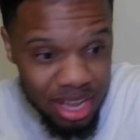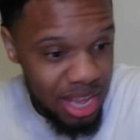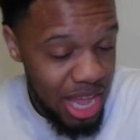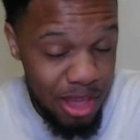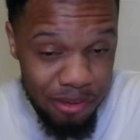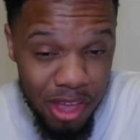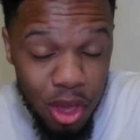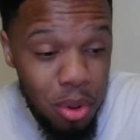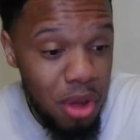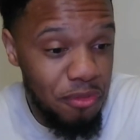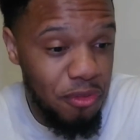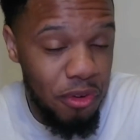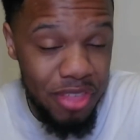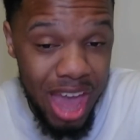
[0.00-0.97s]
if he
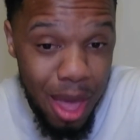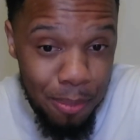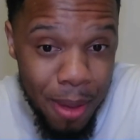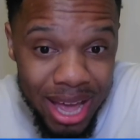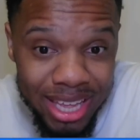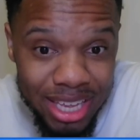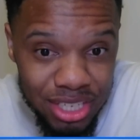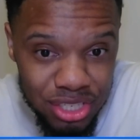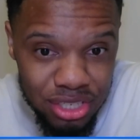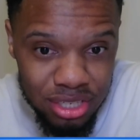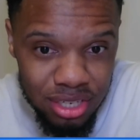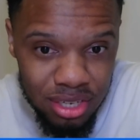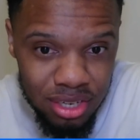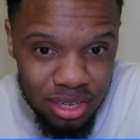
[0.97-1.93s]
went for that
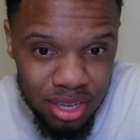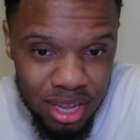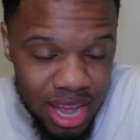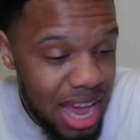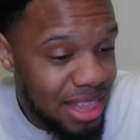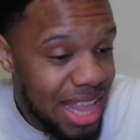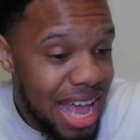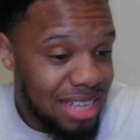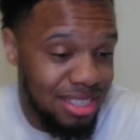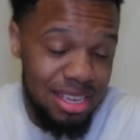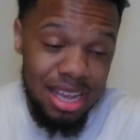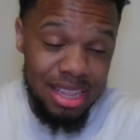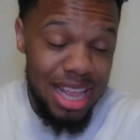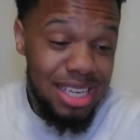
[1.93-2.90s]
package, and that's
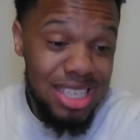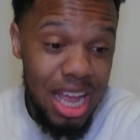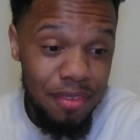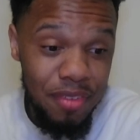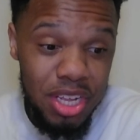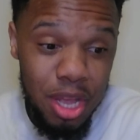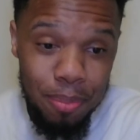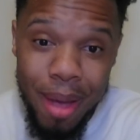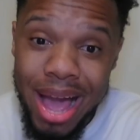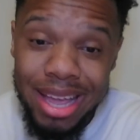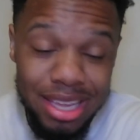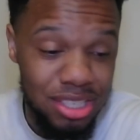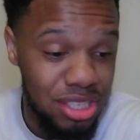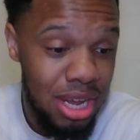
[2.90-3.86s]
not even a good
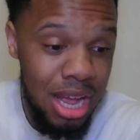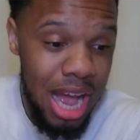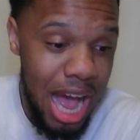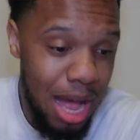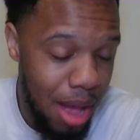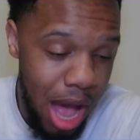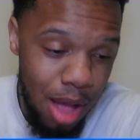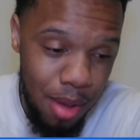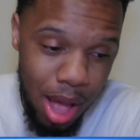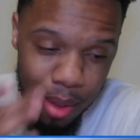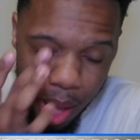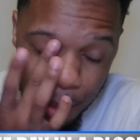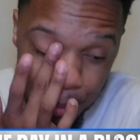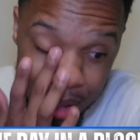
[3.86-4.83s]
package. I'm
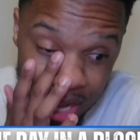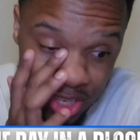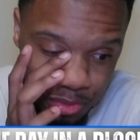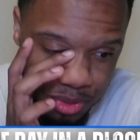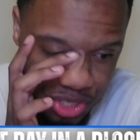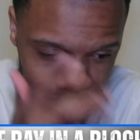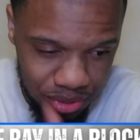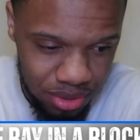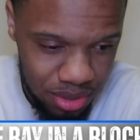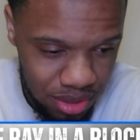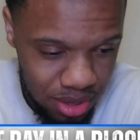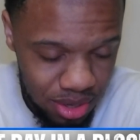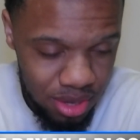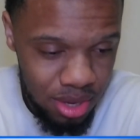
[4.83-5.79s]
going to be honest with you.
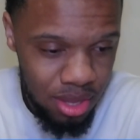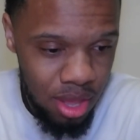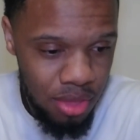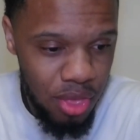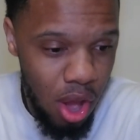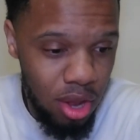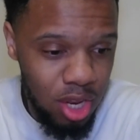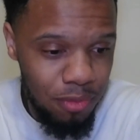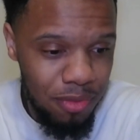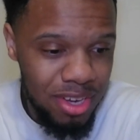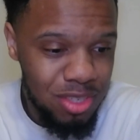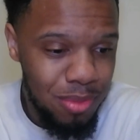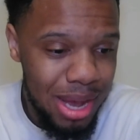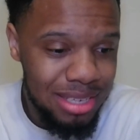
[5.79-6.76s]
The only
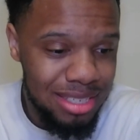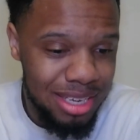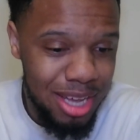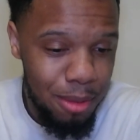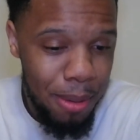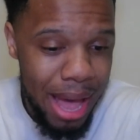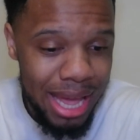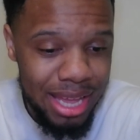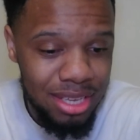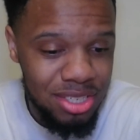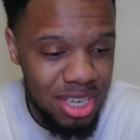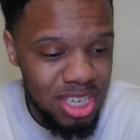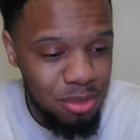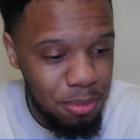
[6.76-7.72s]
reason why it's a good
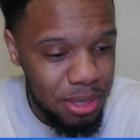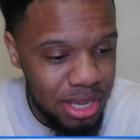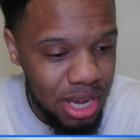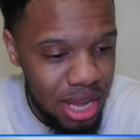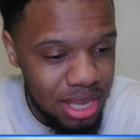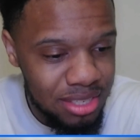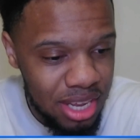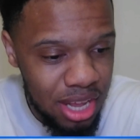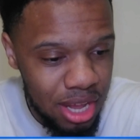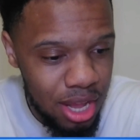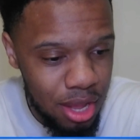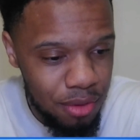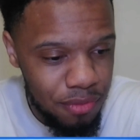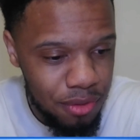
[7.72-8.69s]
package is because
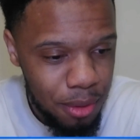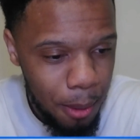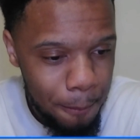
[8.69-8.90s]
of